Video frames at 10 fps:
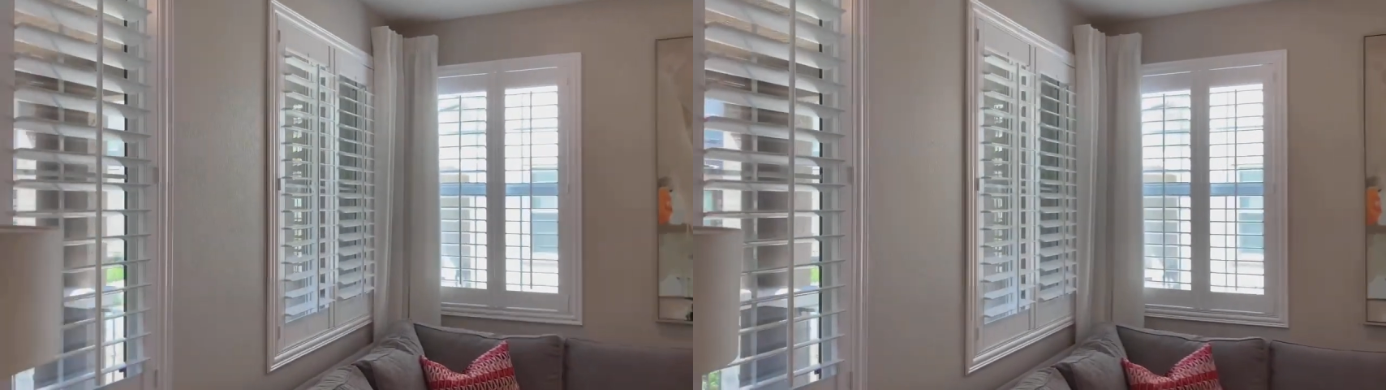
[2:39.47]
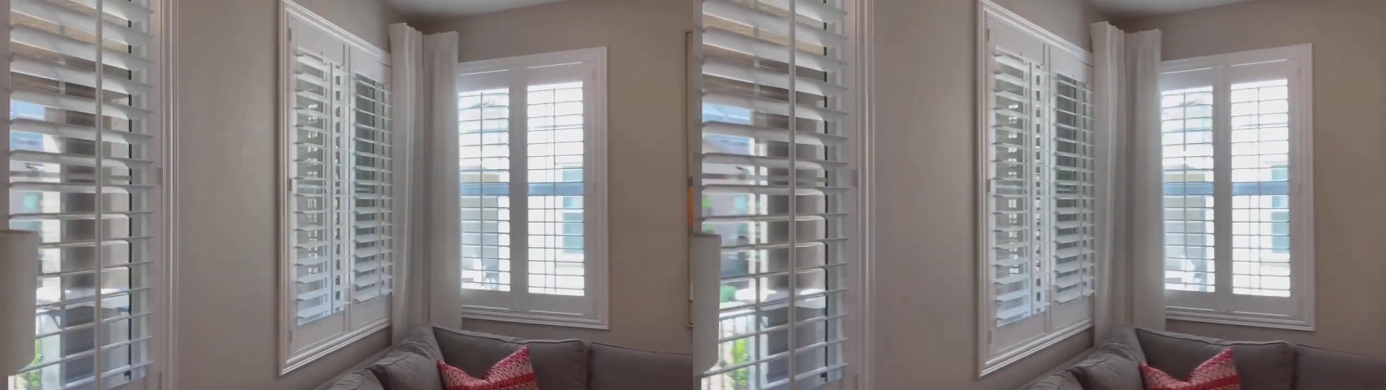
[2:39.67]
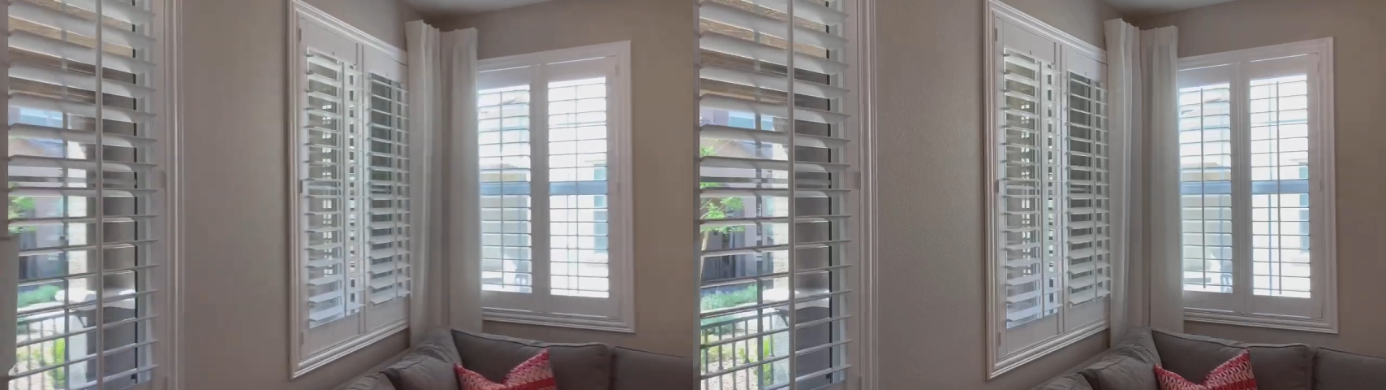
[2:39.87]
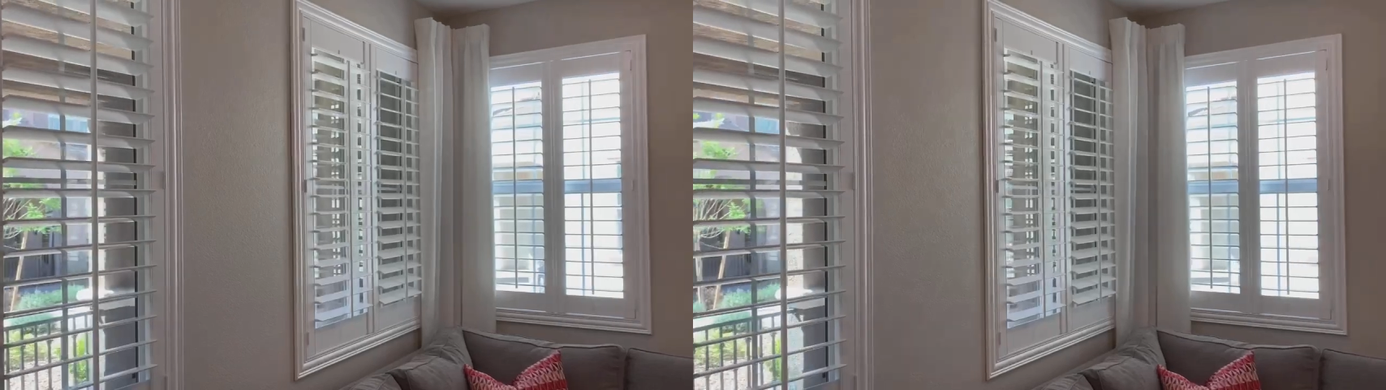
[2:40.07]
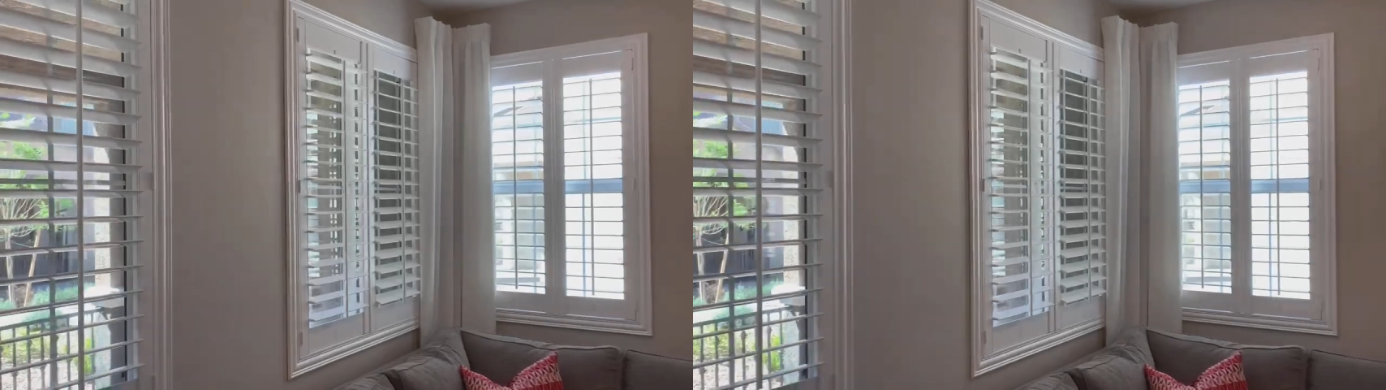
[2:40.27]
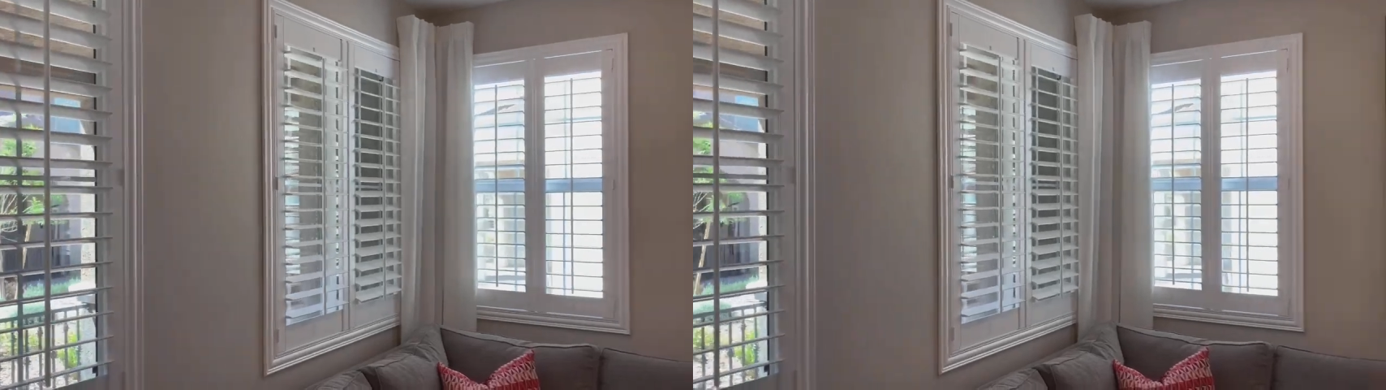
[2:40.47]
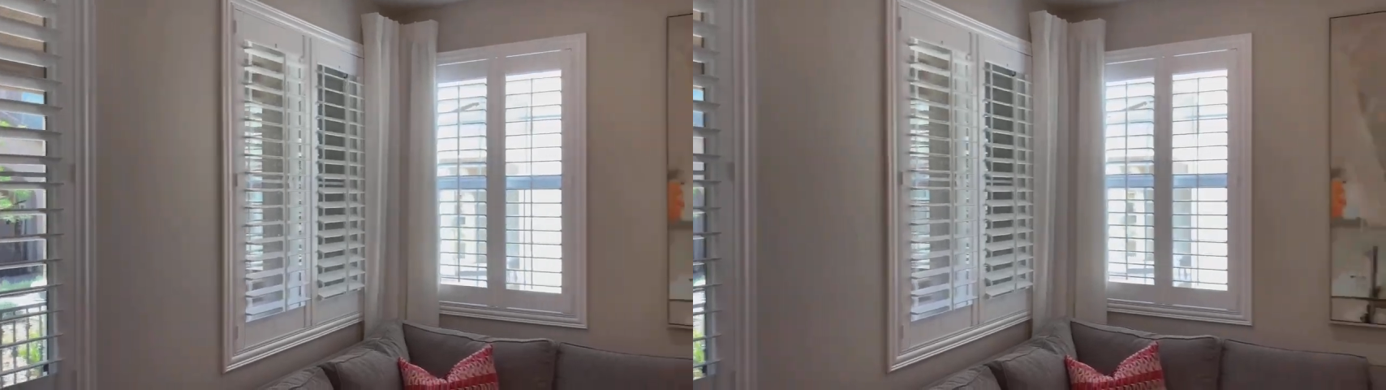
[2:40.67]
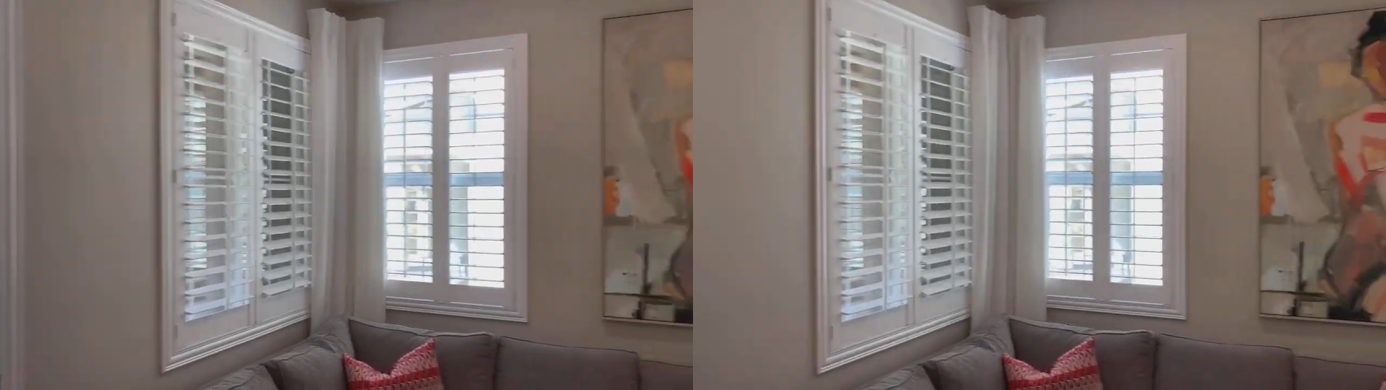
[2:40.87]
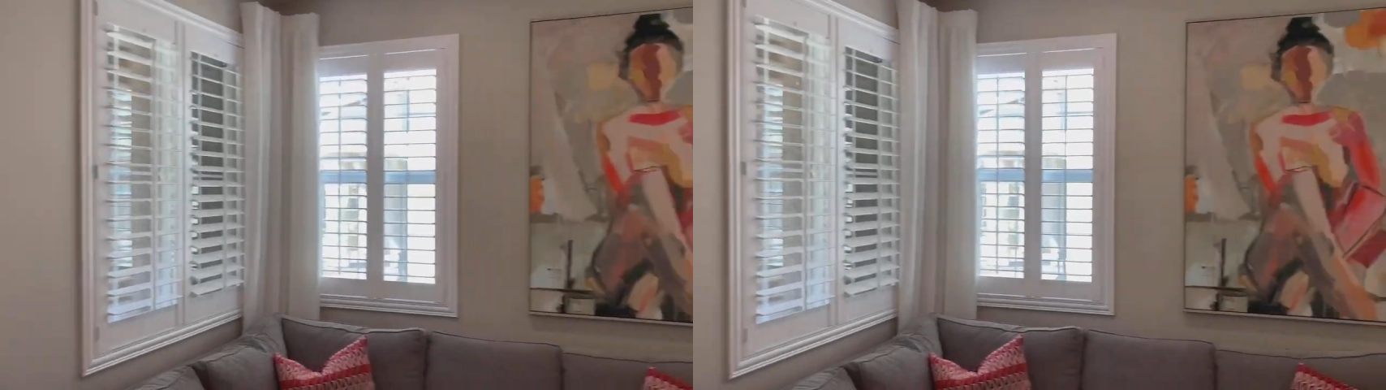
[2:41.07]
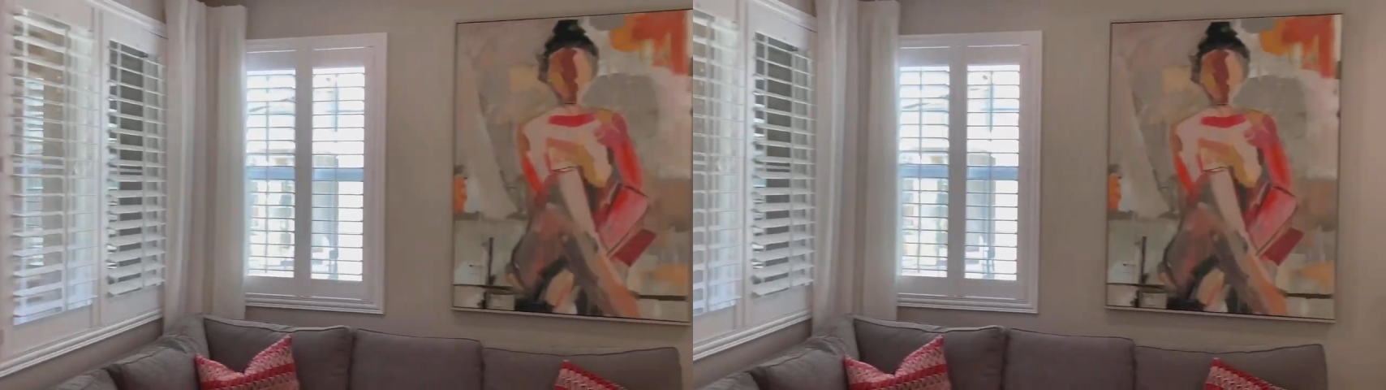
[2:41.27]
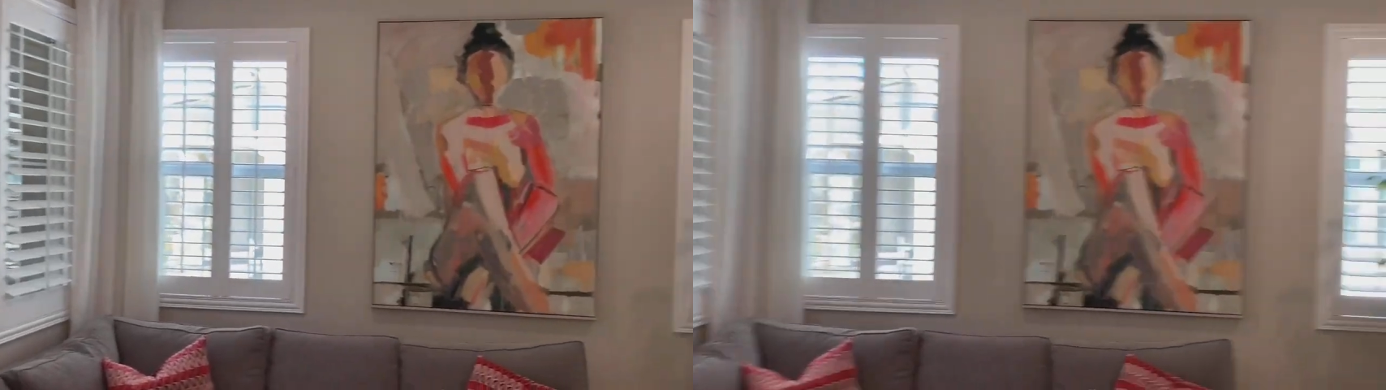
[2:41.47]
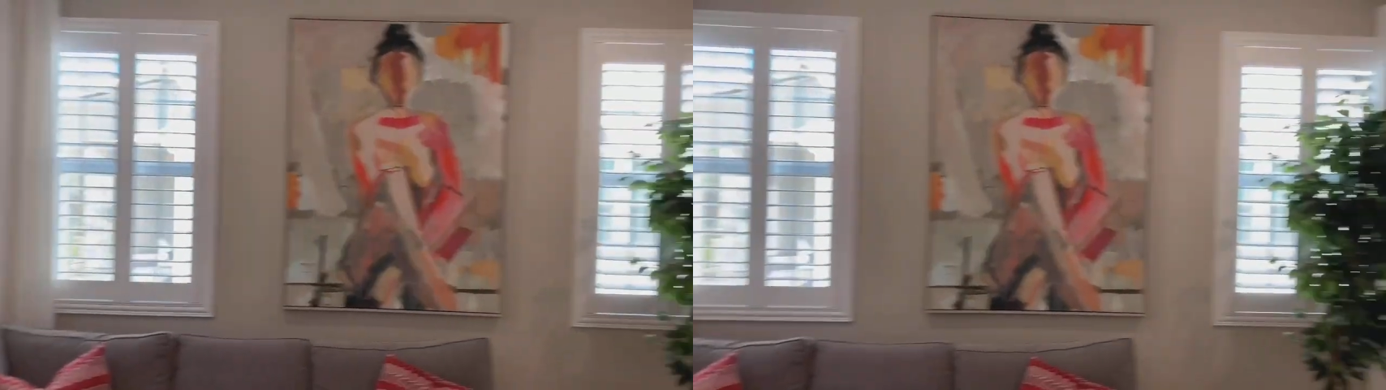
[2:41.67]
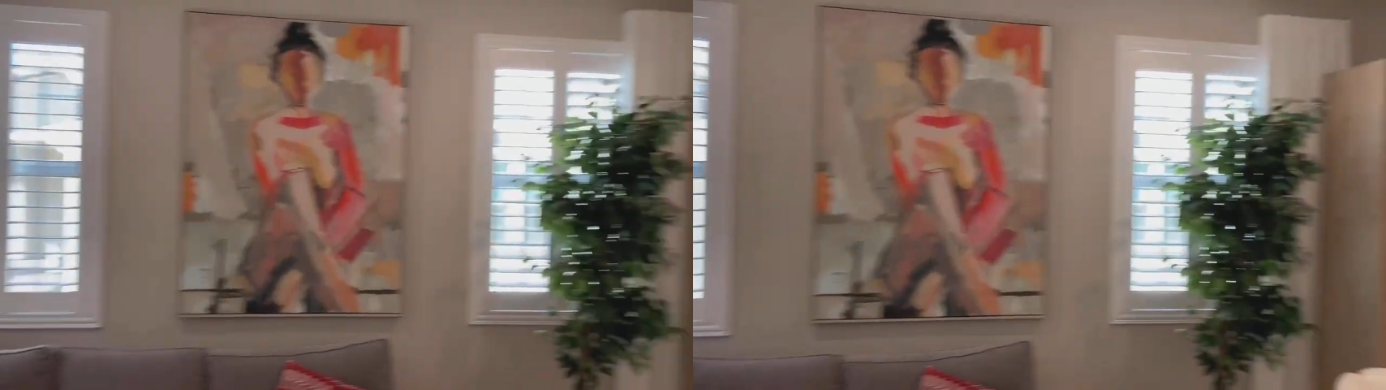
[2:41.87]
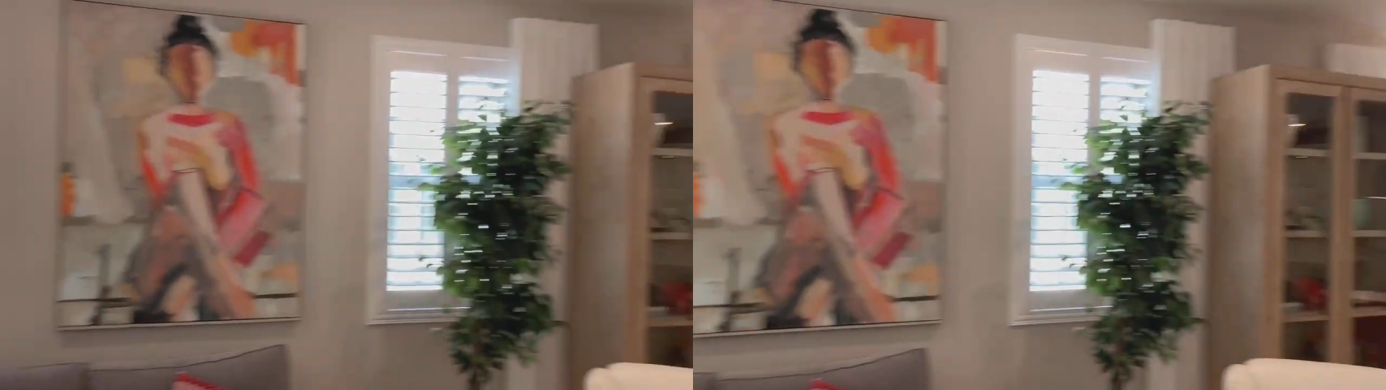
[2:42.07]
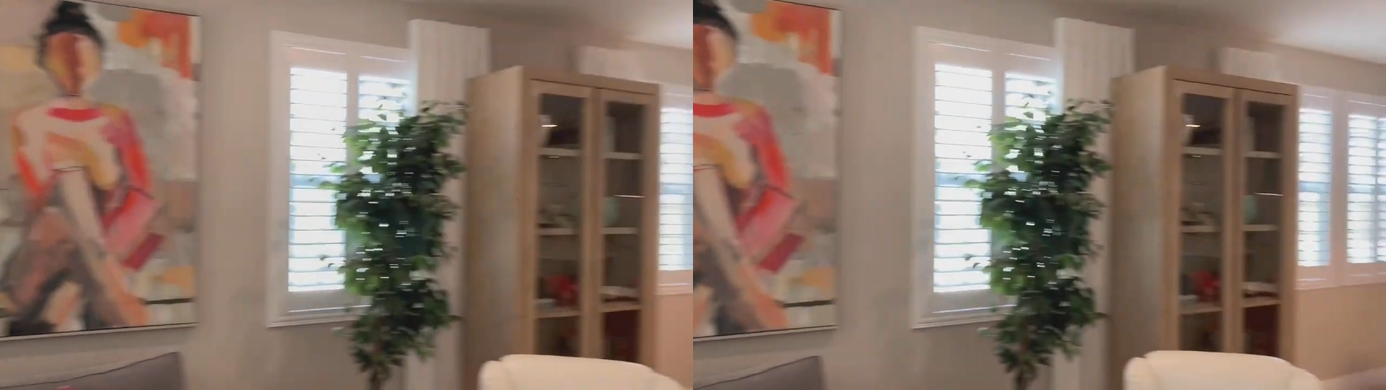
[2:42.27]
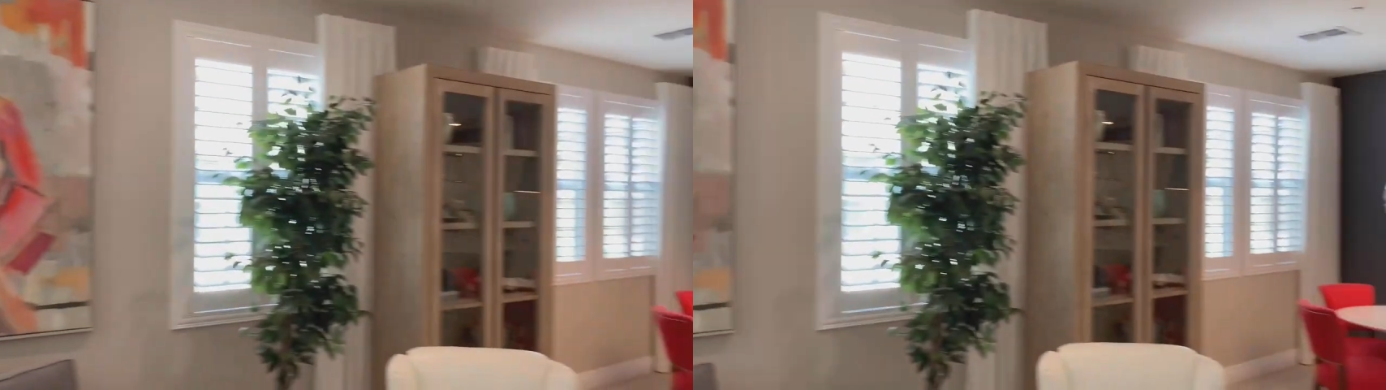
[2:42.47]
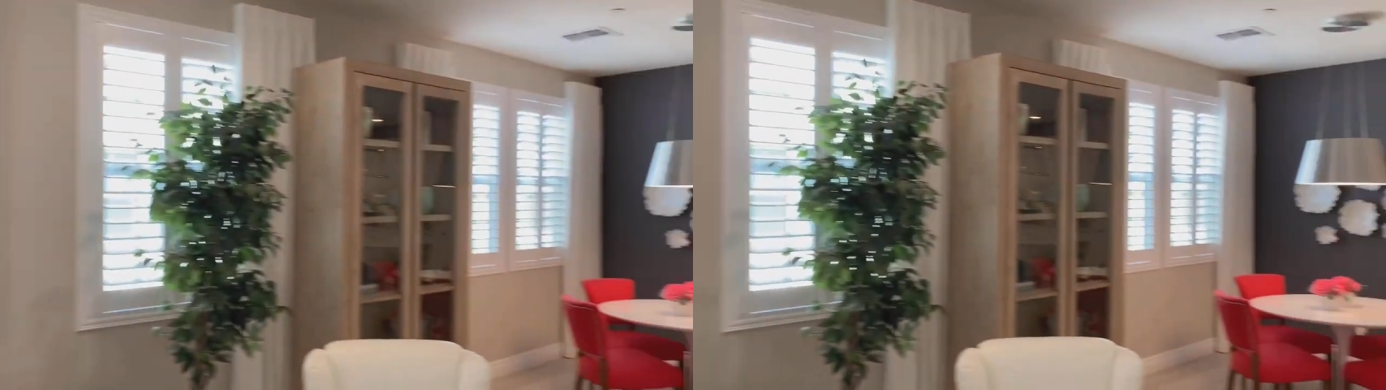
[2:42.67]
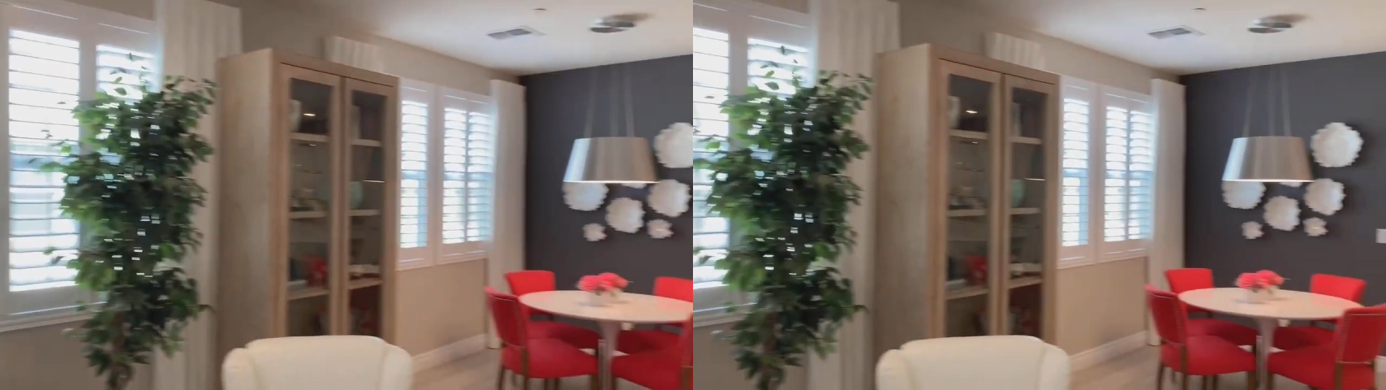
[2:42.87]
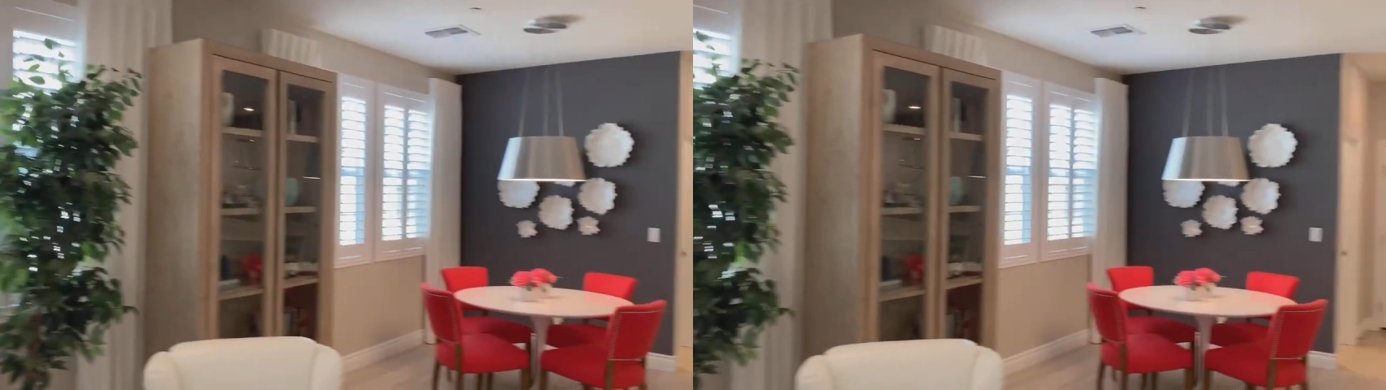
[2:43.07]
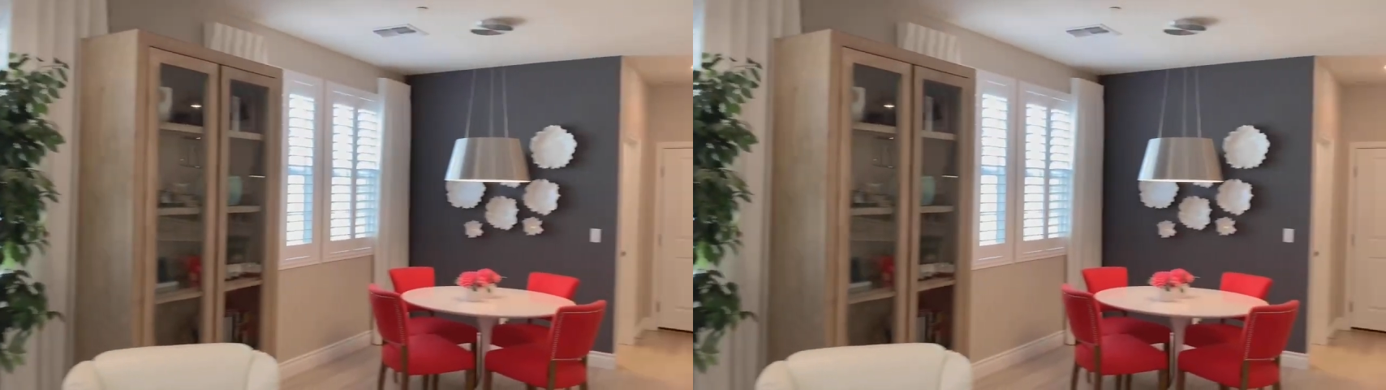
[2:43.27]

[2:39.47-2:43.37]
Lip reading: (no speaker visible)